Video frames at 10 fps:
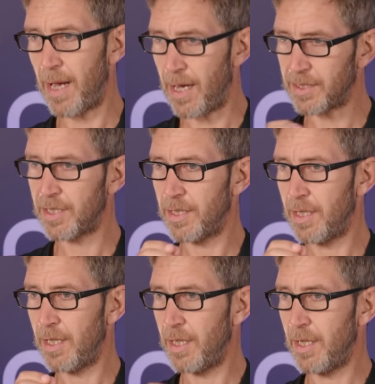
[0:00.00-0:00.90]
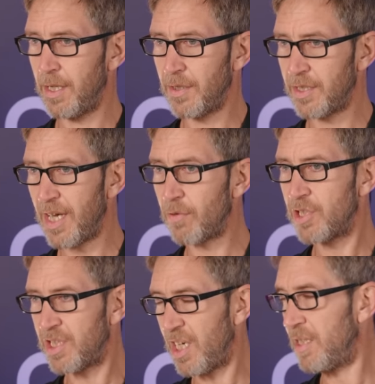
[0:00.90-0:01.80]
but the
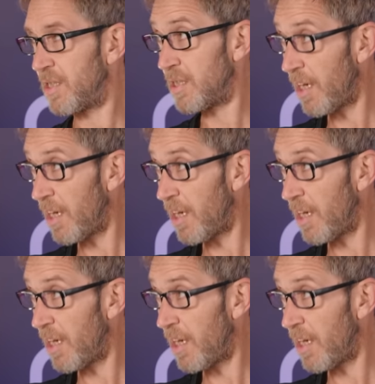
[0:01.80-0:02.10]
delta T's are